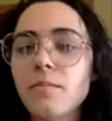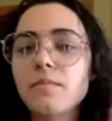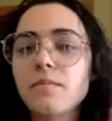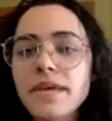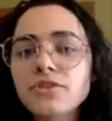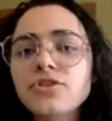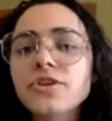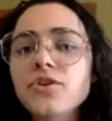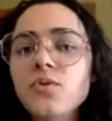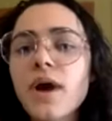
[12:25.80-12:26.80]
make sure
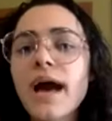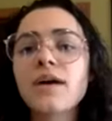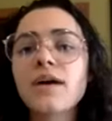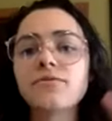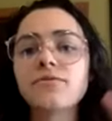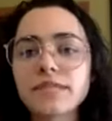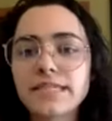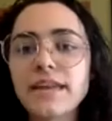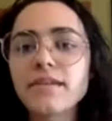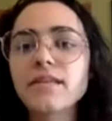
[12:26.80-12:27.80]
you have
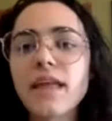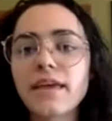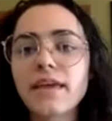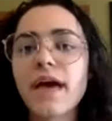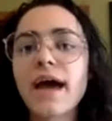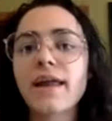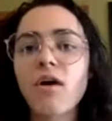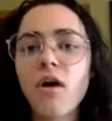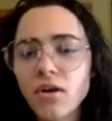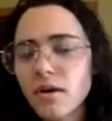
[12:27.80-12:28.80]
data like that
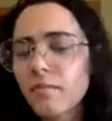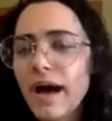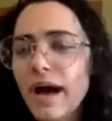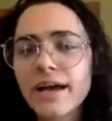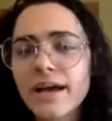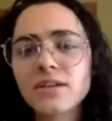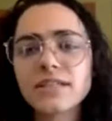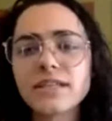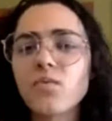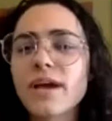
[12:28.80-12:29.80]
all compiled in
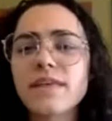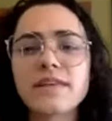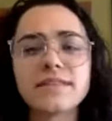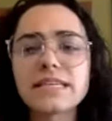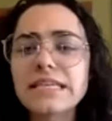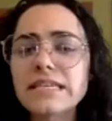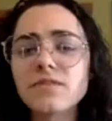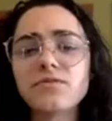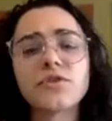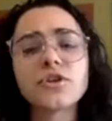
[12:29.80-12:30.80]
a way that's easy
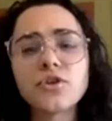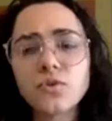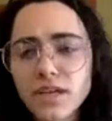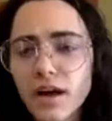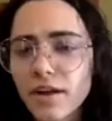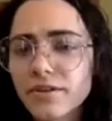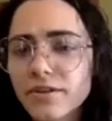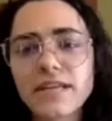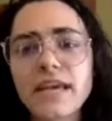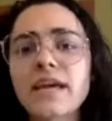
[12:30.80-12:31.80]
for you to
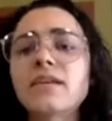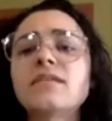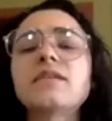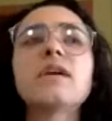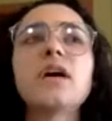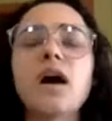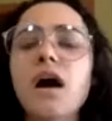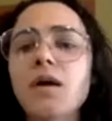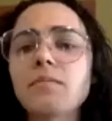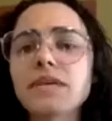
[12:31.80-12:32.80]
understand,
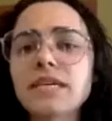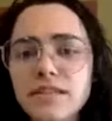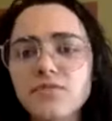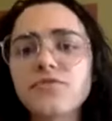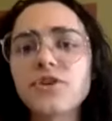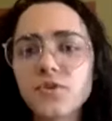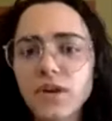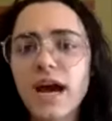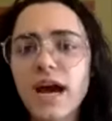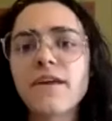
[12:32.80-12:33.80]
easy for you to
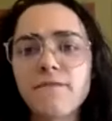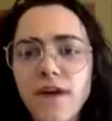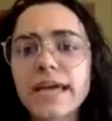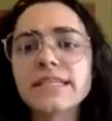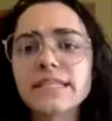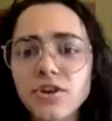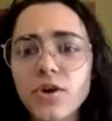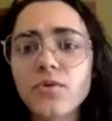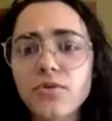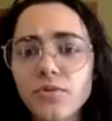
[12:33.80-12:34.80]
kind of find and go
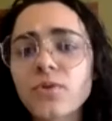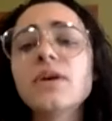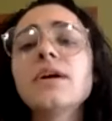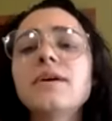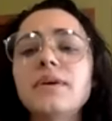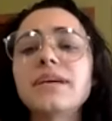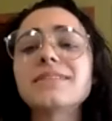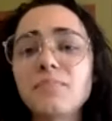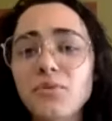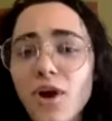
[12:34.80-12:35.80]
through, because I
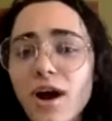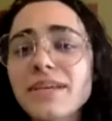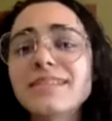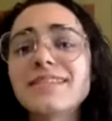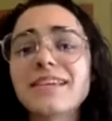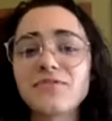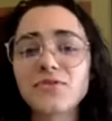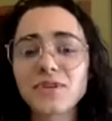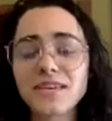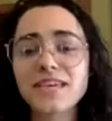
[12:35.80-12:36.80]
promise if
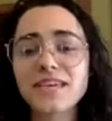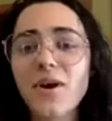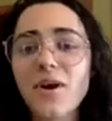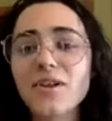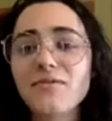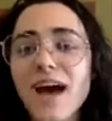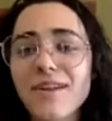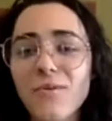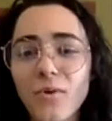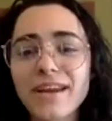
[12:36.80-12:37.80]
you keep all of
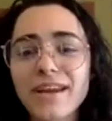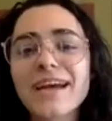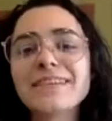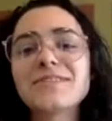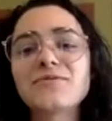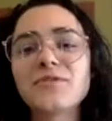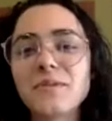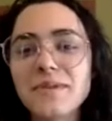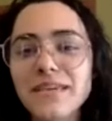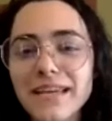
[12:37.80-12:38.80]
that organized from
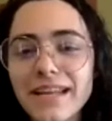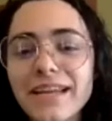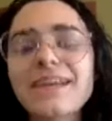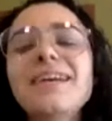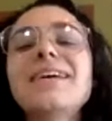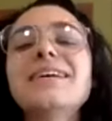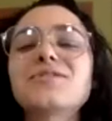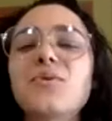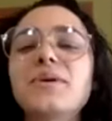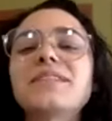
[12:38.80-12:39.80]
the beginning,
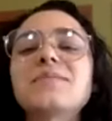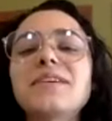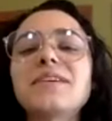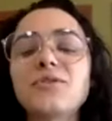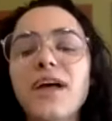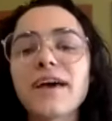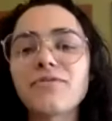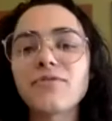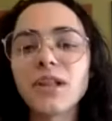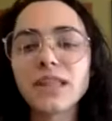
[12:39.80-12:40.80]
it's going to make your
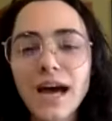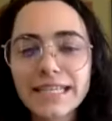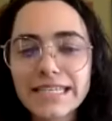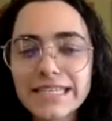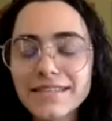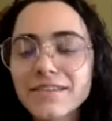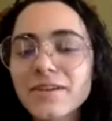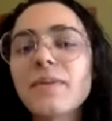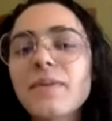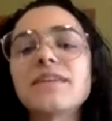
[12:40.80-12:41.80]
life a lot
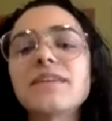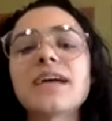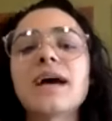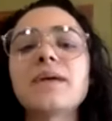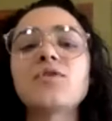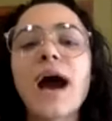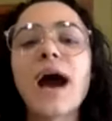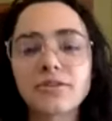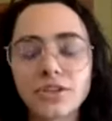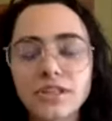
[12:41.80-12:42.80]
easier by the time you
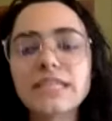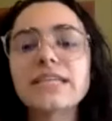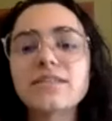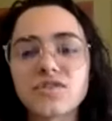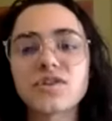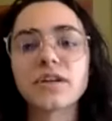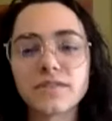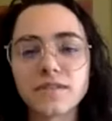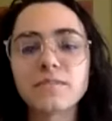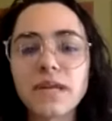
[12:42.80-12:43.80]
actually need to
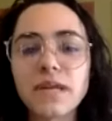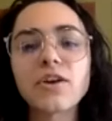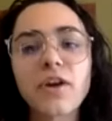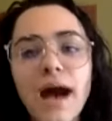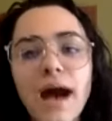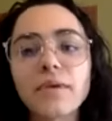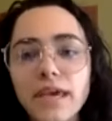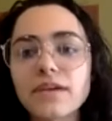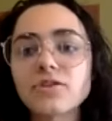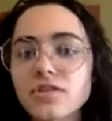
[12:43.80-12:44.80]
start submitting your
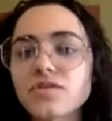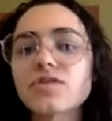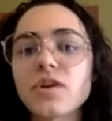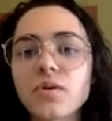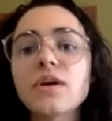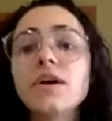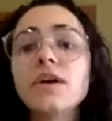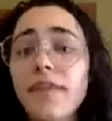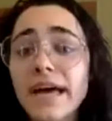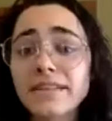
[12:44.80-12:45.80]
application. So
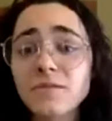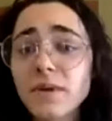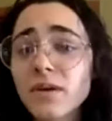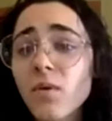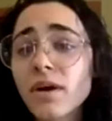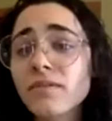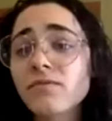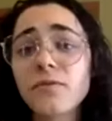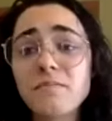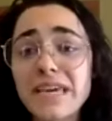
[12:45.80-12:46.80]
that's a big one
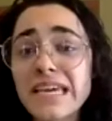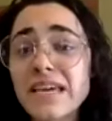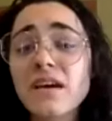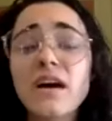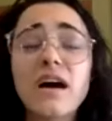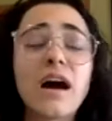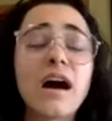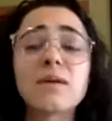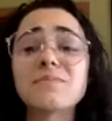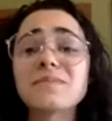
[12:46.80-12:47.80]
for me.
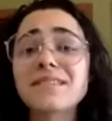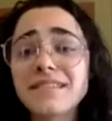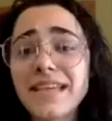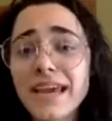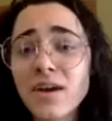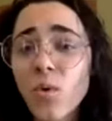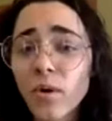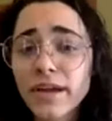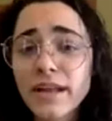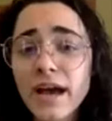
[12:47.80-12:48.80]
Stay
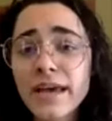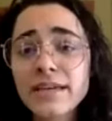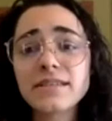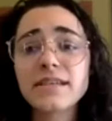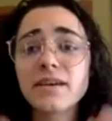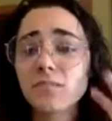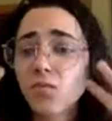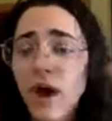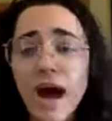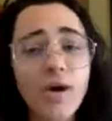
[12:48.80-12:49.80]
organized,
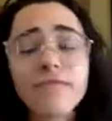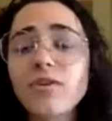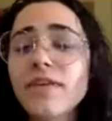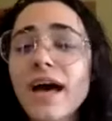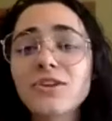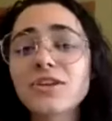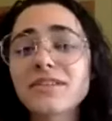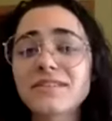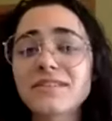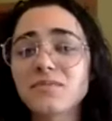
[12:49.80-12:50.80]
however that
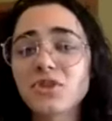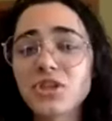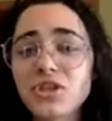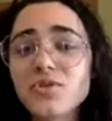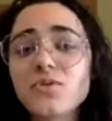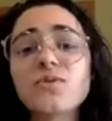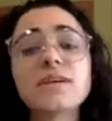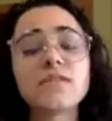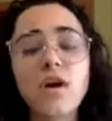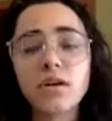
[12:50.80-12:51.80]
looks to you.
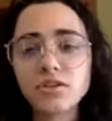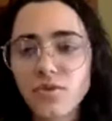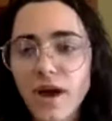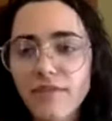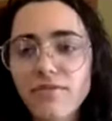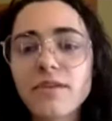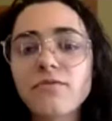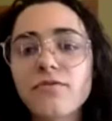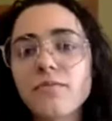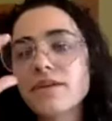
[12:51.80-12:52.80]
As long as you have that
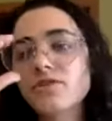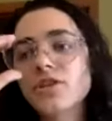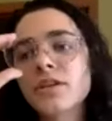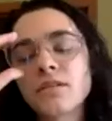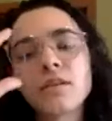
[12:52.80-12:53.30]
information